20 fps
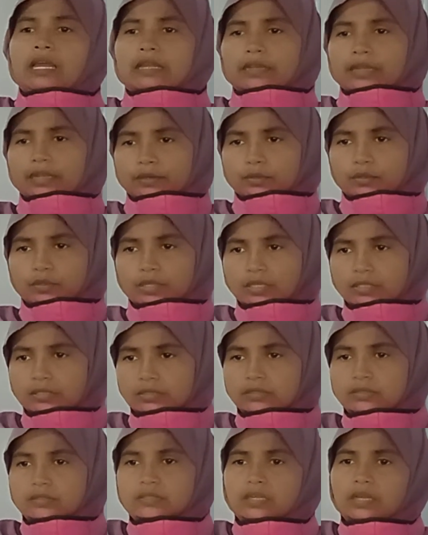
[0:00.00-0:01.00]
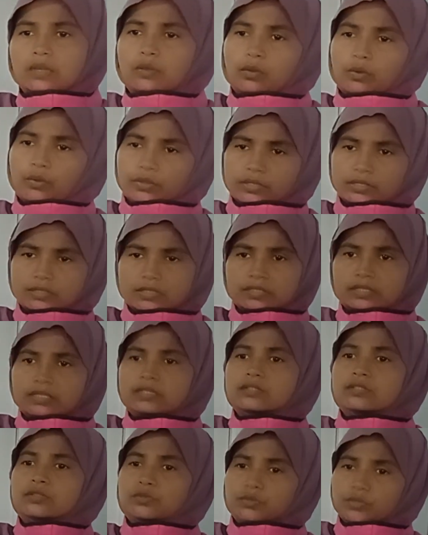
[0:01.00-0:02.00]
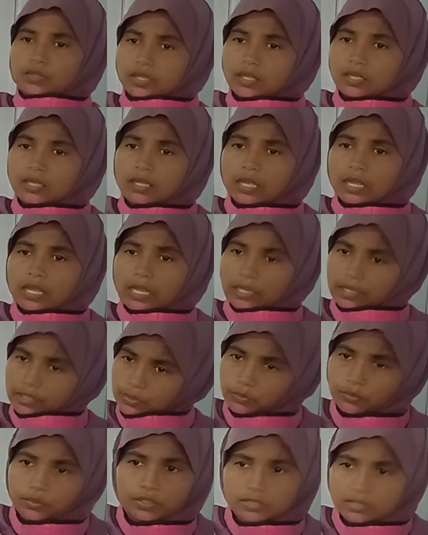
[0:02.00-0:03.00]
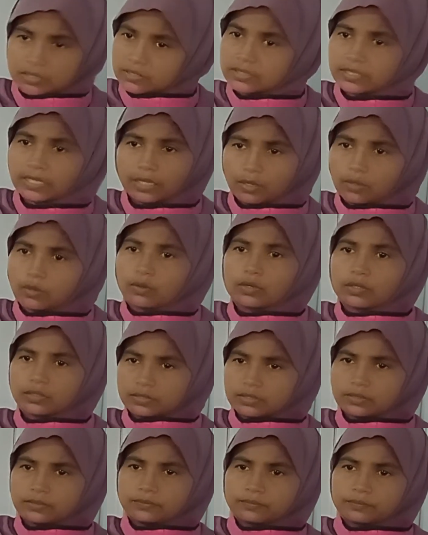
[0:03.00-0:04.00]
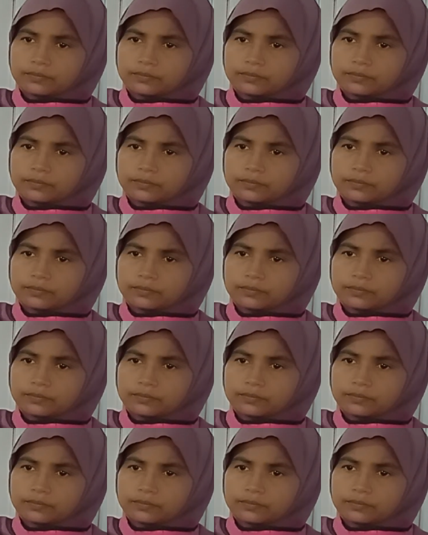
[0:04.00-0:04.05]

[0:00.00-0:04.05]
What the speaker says: and educations are coincidence to the education psychology.